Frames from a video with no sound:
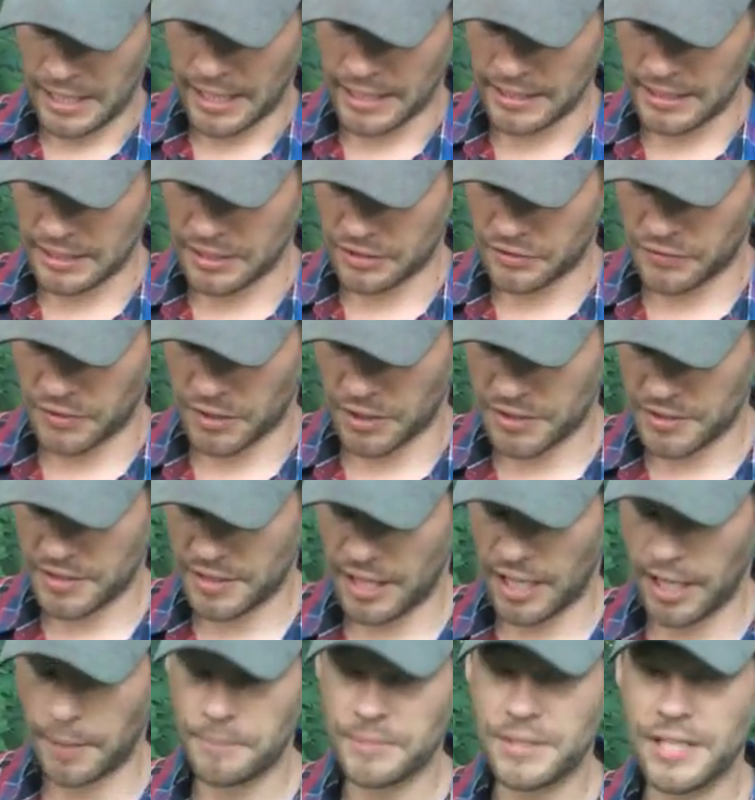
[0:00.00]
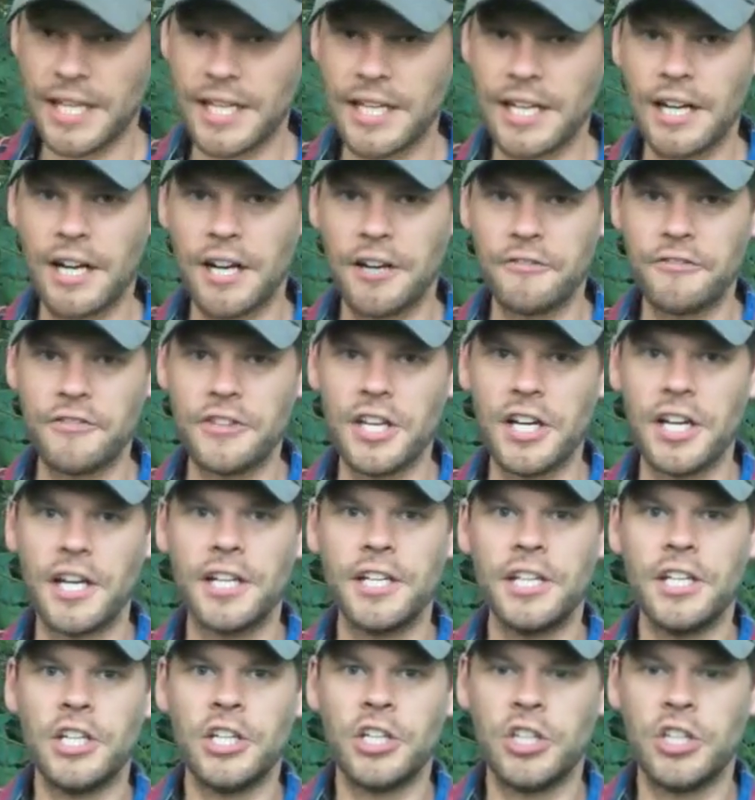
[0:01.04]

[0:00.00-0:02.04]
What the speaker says: And then as far as the update of the